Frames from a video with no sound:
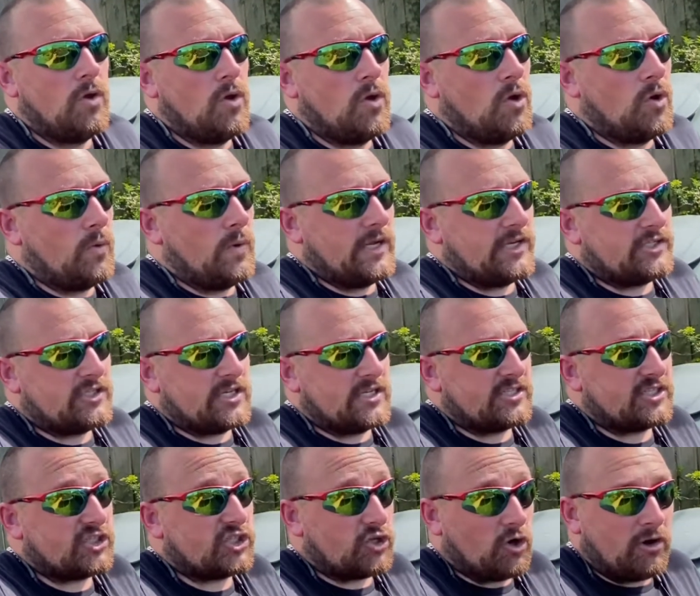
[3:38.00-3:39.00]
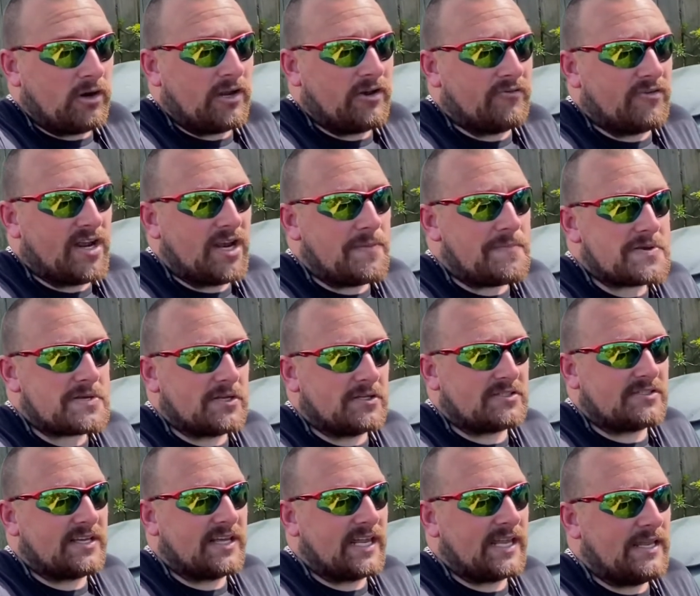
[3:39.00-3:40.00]
which is shocking really, because
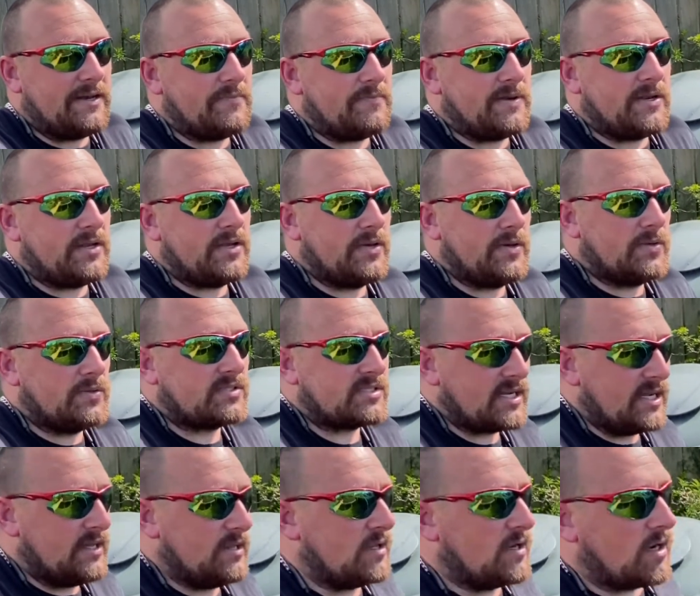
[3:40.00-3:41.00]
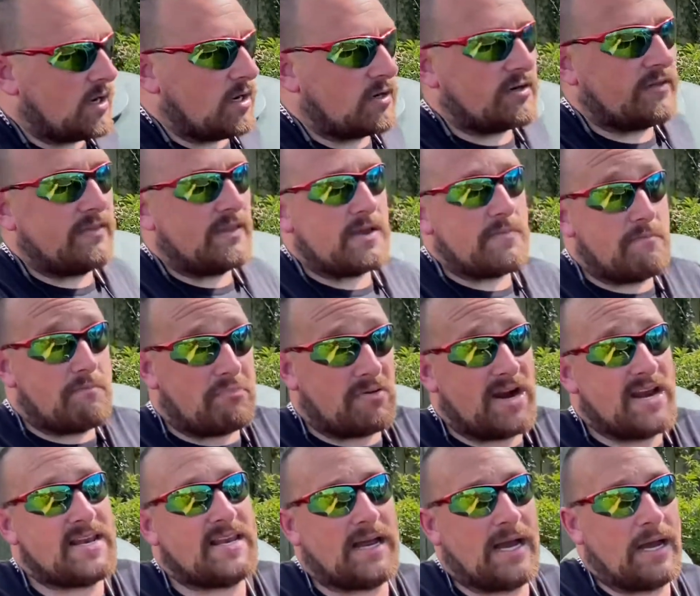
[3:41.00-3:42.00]
they can be used in the garden. They
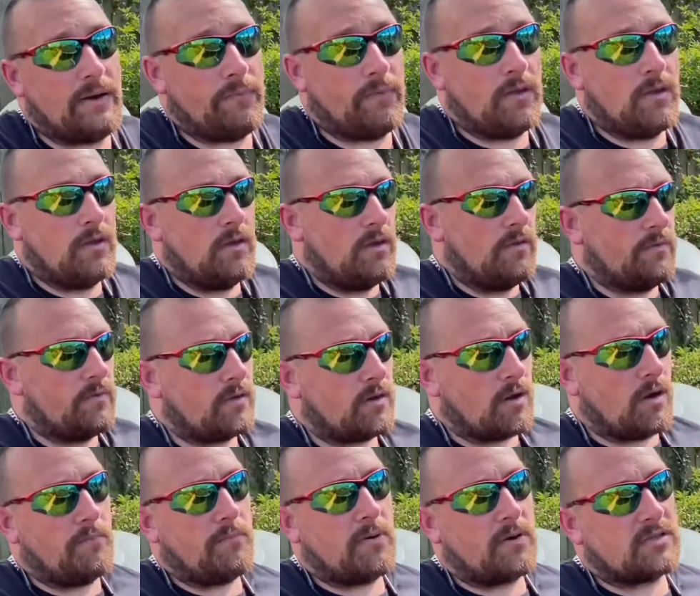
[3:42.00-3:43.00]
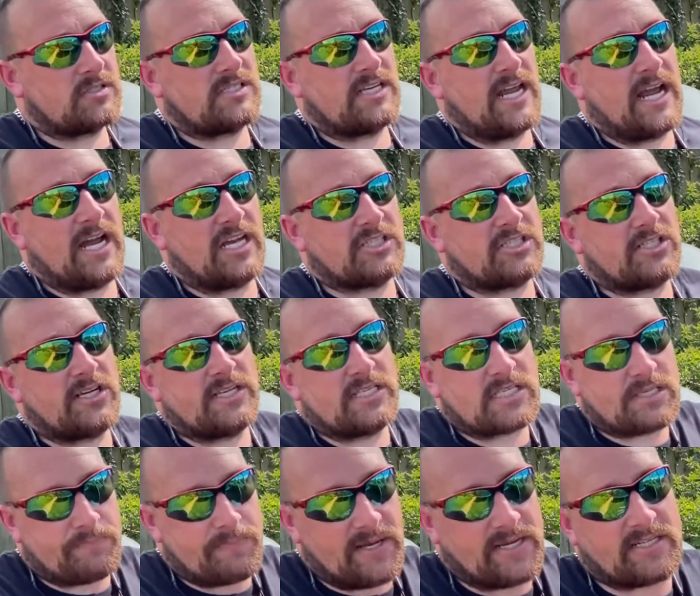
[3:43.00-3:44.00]
break down the compost, it actually
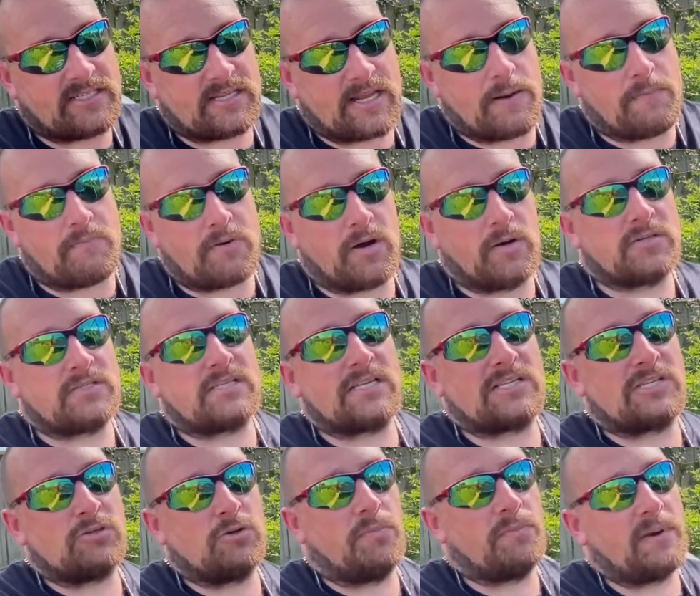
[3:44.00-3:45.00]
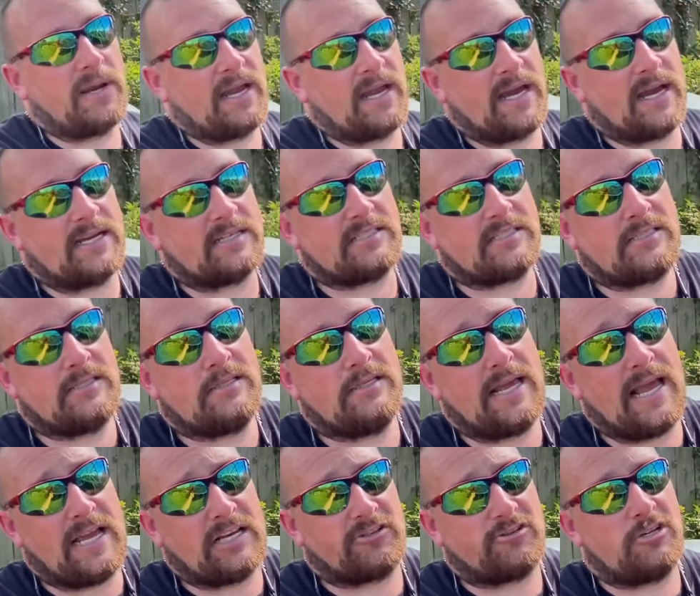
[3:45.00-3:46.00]
speeds that process up, it adds
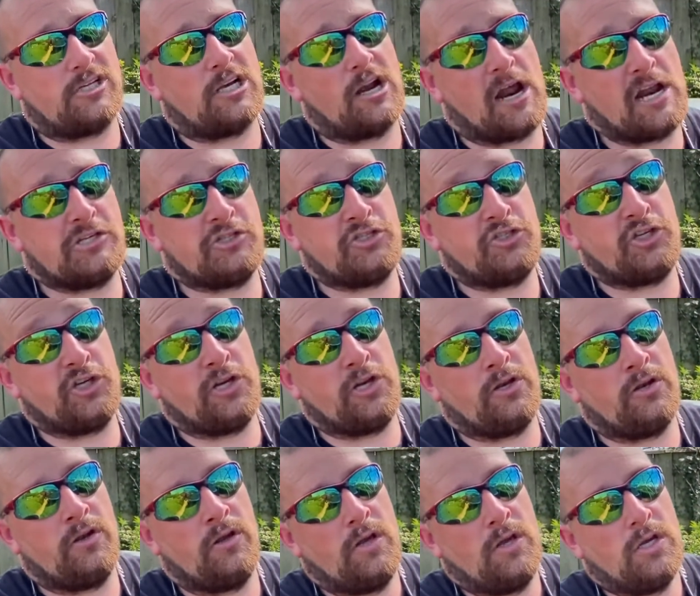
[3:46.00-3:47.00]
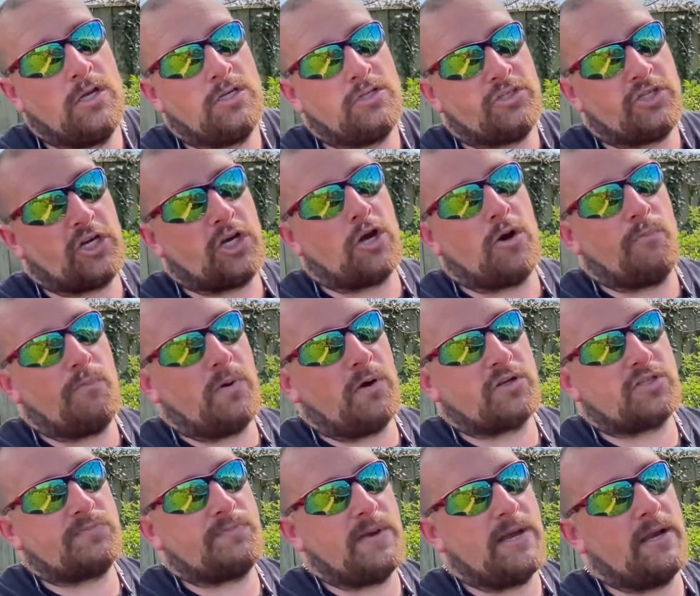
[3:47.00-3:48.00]
extra nitrogen to your
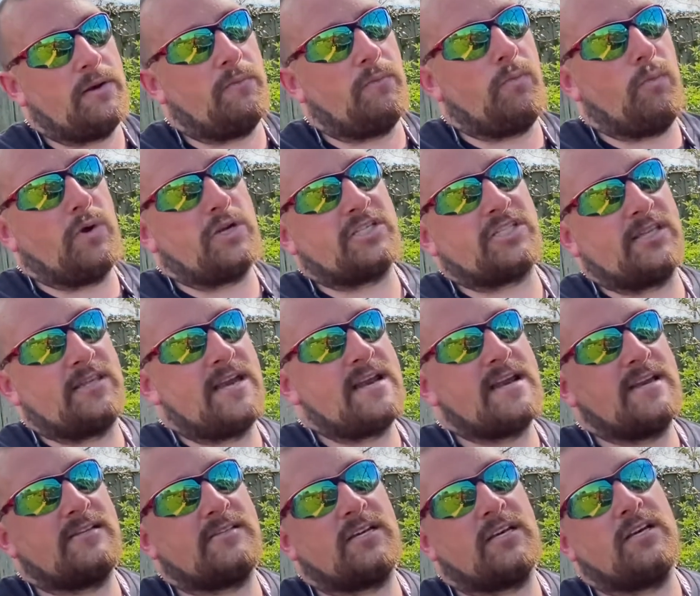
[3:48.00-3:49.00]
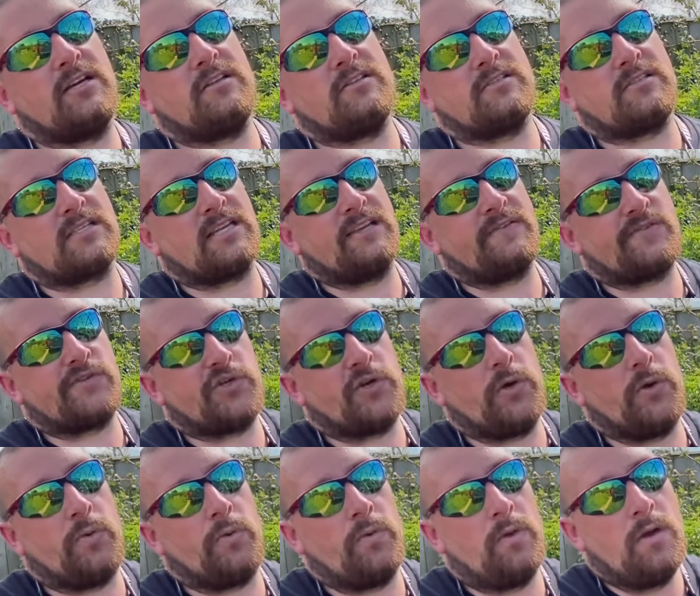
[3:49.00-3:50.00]
compost bin, which then in turn gives
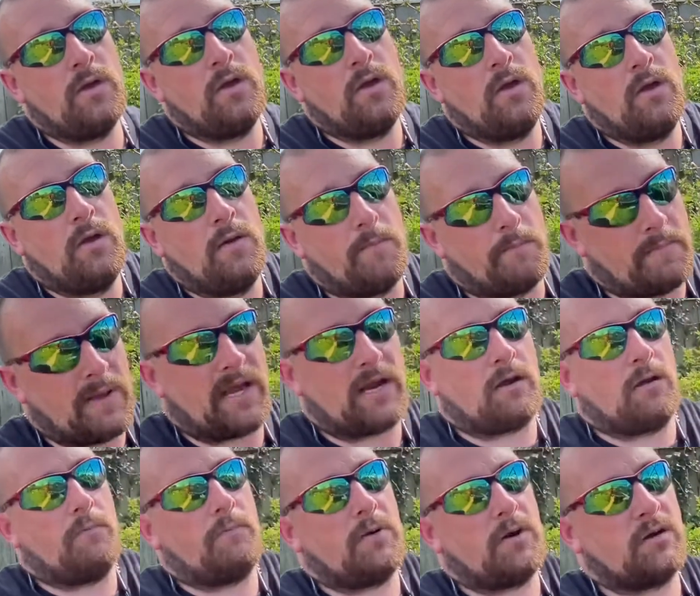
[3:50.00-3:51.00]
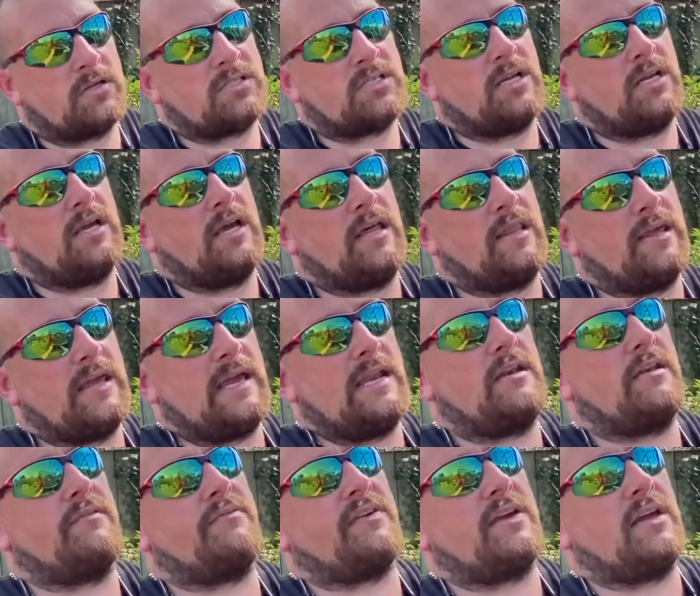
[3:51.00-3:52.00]
you better compost at the end
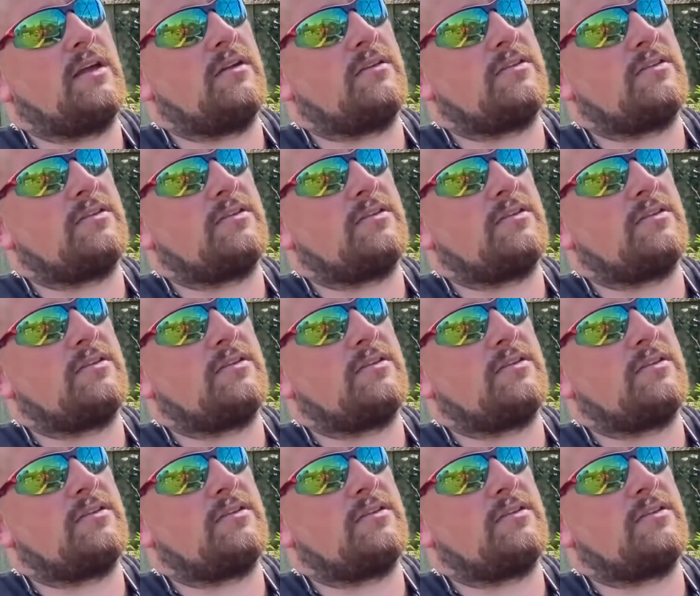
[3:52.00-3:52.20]
of it. So